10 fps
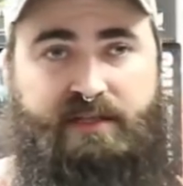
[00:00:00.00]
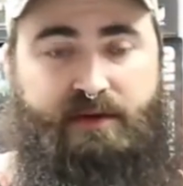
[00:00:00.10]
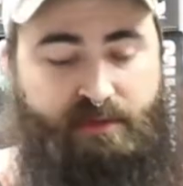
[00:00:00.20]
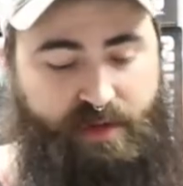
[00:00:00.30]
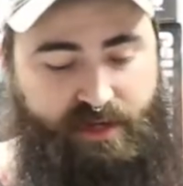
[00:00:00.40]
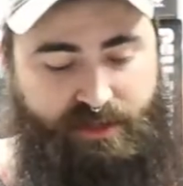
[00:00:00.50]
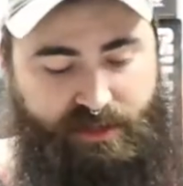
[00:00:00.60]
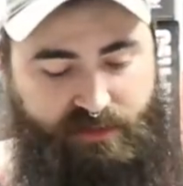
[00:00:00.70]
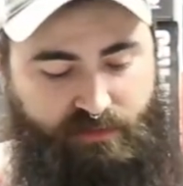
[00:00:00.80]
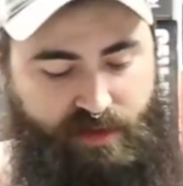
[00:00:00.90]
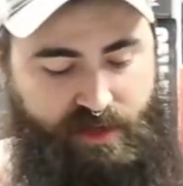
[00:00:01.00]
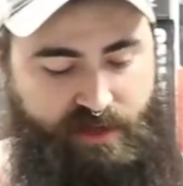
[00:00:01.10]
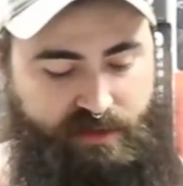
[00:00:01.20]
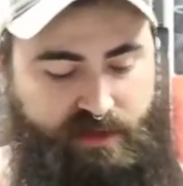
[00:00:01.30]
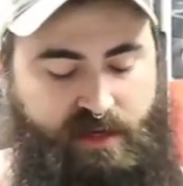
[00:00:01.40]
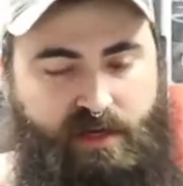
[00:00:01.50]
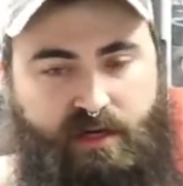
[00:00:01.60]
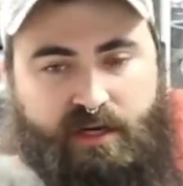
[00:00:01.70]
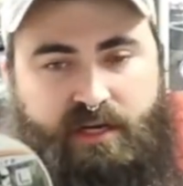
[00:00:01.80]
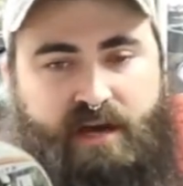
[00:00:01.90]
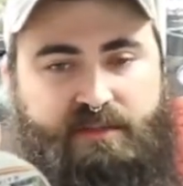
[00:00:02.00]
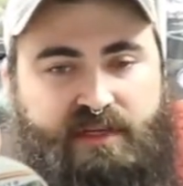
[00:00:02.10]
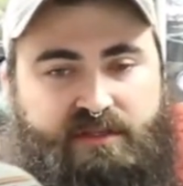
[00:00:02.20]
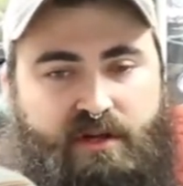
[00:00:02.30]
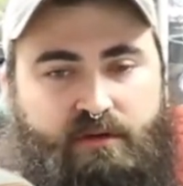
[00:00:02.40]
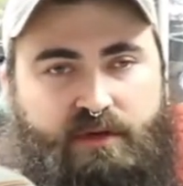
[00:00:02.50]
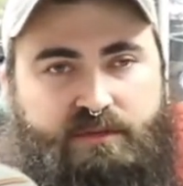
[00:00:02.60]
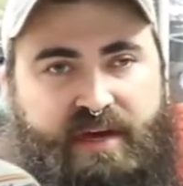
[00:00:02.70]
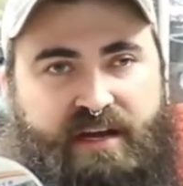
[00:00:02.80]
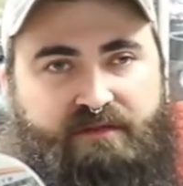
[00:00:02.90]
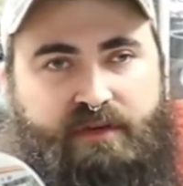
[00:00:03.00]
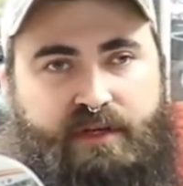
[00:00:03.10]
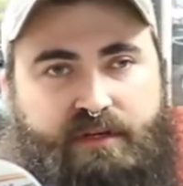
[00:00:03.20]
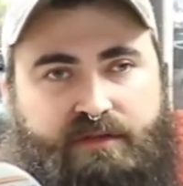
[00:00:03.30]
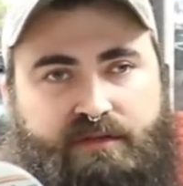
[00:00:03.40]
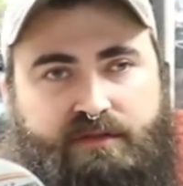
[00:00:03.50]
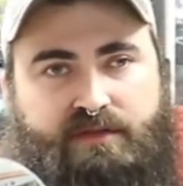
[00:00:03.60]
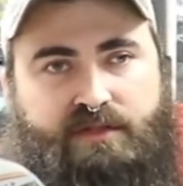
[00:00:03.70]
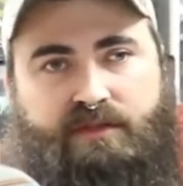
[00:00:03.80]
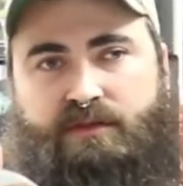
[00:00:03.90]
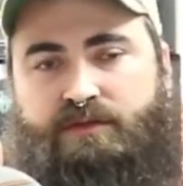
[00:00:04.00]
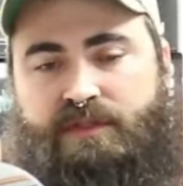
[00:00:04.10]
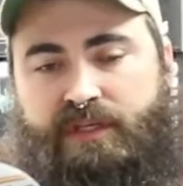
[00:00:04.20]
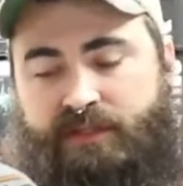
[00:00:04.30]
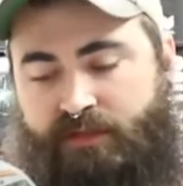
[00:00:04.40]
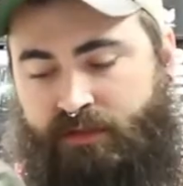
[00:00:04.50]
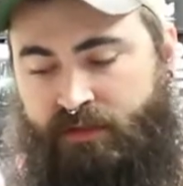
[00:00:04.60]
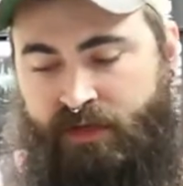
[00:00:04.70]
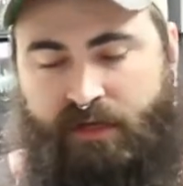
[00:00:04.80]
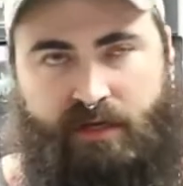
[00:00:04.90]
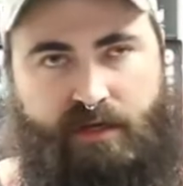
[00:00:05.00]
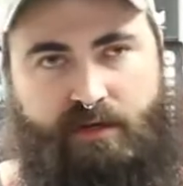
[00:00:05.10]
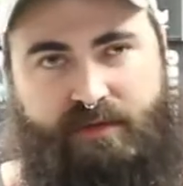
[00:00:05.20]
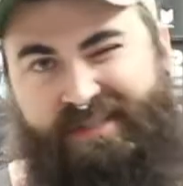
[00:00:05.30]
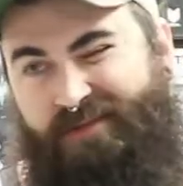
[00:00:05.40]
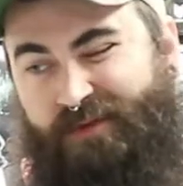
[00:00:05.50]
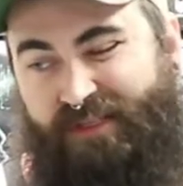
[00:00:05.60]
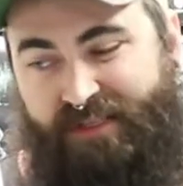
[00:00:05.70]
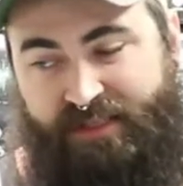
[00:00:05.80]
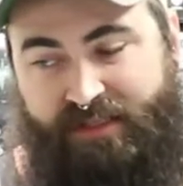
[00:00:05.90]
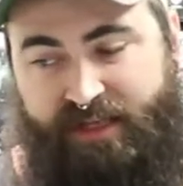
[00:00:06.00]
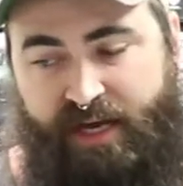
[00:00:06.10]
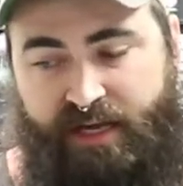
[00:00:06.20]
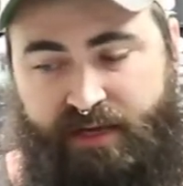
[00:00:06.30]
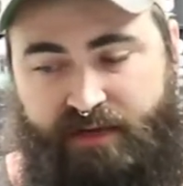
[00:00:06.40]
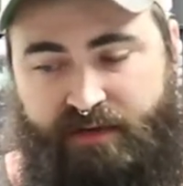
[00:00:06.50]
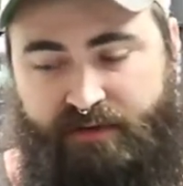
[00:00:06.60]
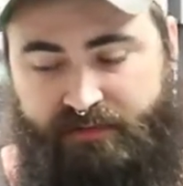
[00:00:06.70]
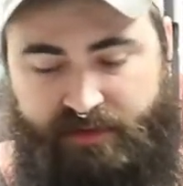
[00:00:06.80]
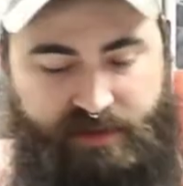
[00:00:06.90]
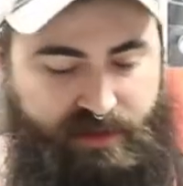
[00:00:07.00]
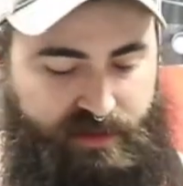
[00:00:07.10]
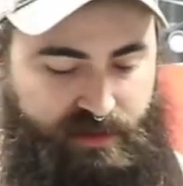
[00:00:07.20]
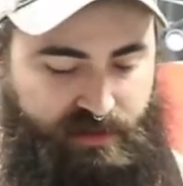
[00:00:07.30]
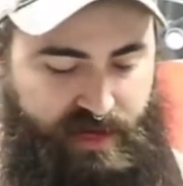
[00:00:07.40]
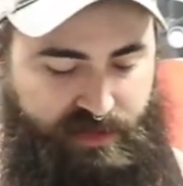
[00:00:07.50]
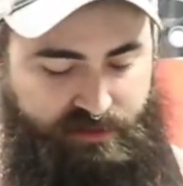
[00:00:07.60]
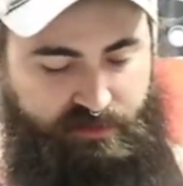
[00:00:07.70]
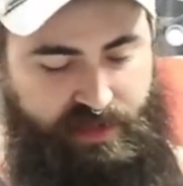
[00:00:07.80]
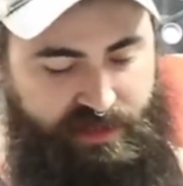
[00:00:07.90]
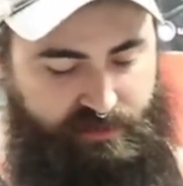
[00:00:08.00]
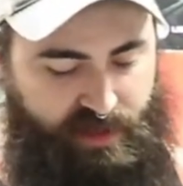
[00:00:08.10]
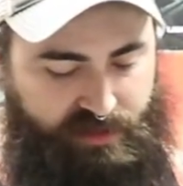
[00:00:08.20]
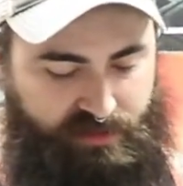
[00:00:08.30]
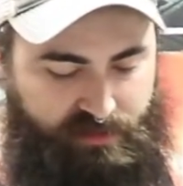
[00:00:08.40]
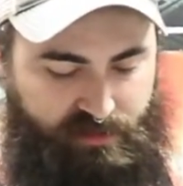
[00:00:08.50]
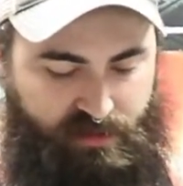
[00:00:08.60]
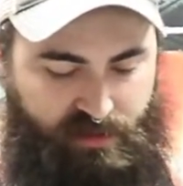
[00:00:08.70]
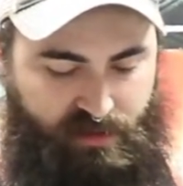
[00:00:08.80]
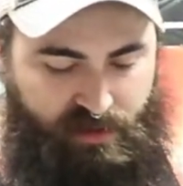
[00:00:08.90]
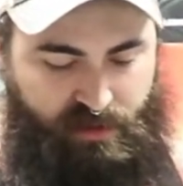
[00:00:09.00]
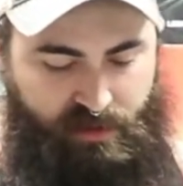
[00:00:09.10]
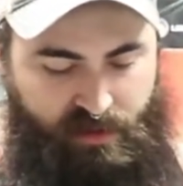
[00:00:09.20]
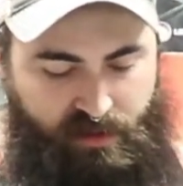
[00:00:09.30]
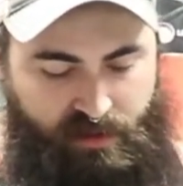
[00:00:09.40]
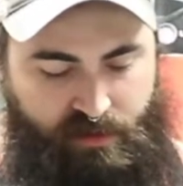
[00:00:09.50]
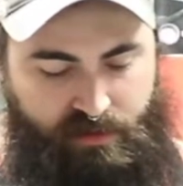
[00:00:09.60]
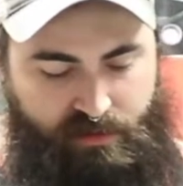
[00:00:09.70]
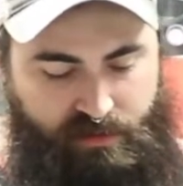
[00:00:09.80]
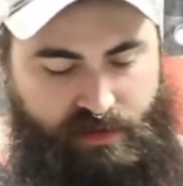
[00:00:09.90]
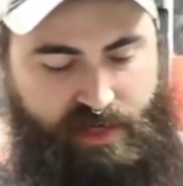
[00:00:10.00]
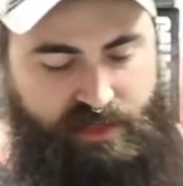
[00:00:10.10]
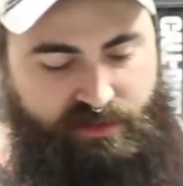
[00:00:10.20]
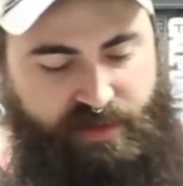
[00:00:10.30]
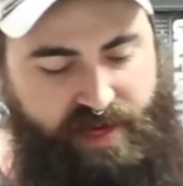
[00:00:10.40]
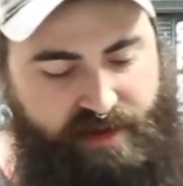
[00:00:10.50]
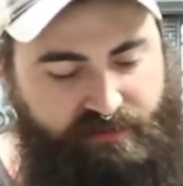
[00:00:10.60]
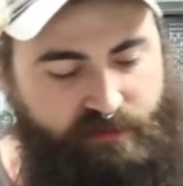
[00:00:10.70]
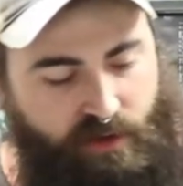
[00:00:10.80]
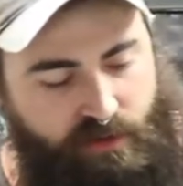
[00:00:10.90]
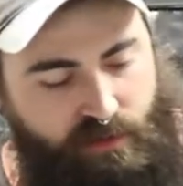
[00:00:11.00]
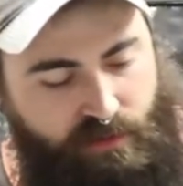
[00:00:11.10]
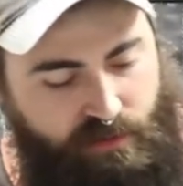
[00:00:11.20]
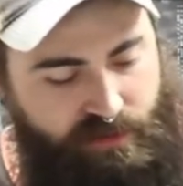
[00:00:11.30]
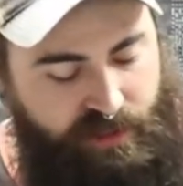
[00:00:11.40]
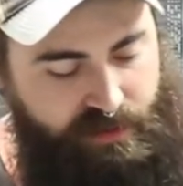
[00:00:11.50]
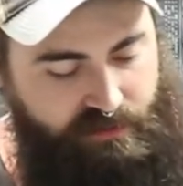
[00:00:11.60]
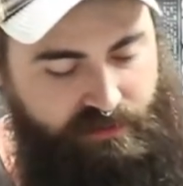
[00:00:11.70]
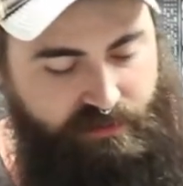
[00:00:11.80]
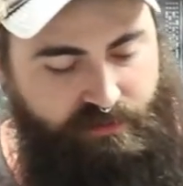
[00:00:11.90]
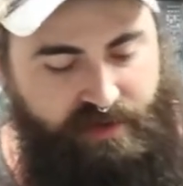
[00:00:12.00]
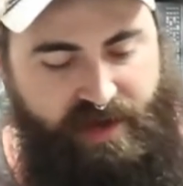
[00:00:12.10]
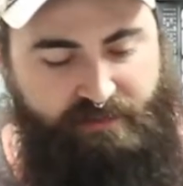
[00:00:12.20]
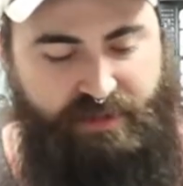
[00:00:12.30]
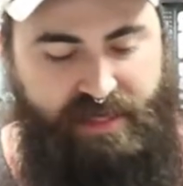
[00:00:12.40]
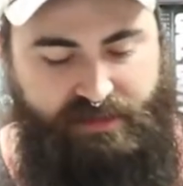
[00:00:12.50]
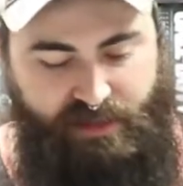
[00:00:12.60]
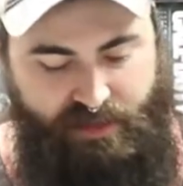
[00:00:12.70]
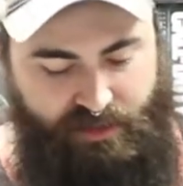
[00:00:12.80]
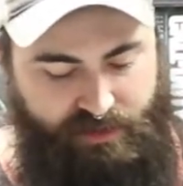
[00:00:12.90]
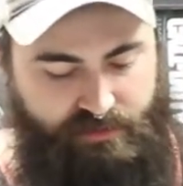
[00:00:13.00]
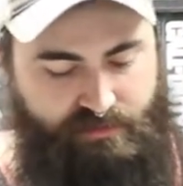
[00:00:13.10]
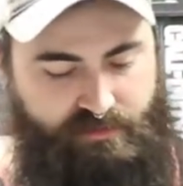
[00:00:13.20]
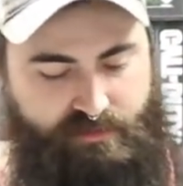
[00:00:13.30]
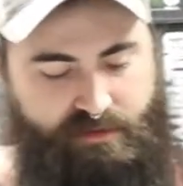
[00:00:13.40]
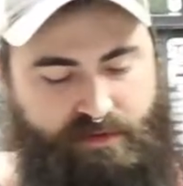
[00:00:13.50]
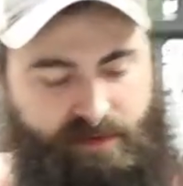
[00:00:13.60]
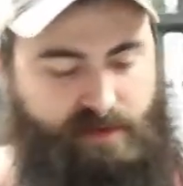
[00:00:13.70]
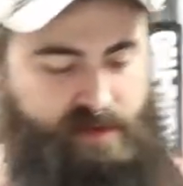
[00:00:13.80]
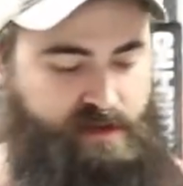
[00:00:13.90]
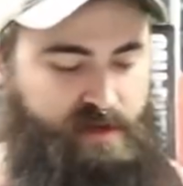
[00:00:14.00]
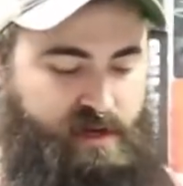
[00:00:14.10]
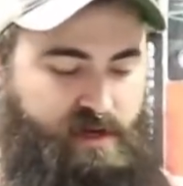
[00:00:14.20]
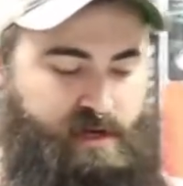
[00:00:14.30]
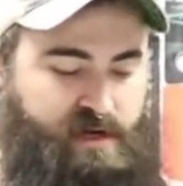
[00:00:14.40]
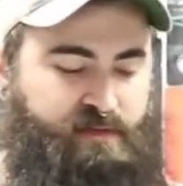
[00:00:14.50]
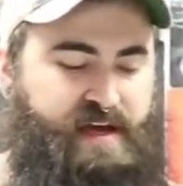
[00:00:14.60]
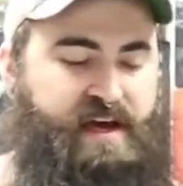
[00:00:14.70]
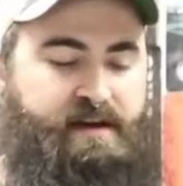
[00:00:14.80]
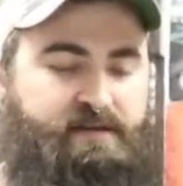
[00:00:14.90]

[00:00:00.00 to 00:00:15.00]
that we purchased was a copy of Star Wars Battlefront, just a loose disc, because uh, it was inside of the actual Xbox. Next, we have, oh dear, we have PlayStation, and we have